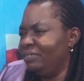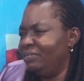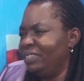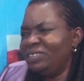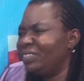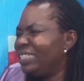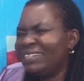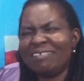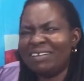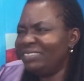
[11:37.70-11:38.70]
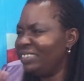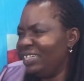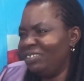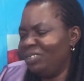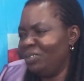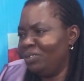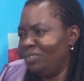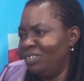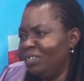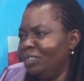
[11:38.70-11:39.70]
It's not a guarantee at all.
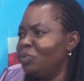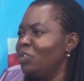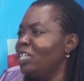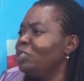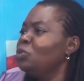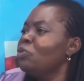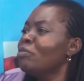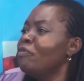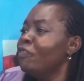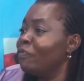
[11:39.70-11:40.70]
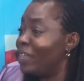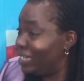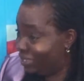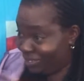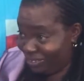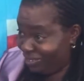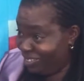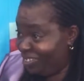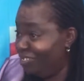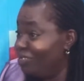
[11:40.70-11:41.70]
So we need to remove that,
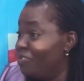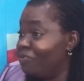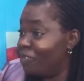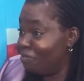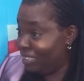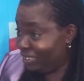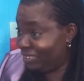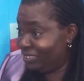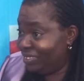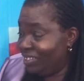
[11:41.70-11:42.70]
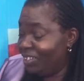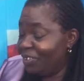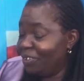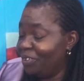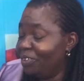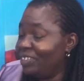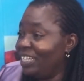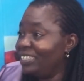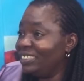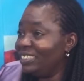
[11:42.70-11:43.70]
you know, from it. You know,
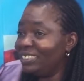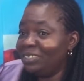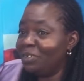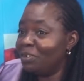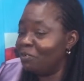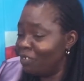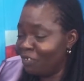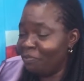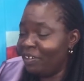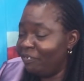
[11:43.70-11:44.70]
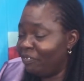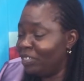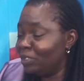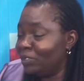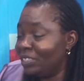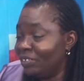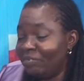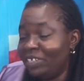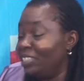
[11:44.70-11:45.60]
there's this young, one of my friends who's a reverend.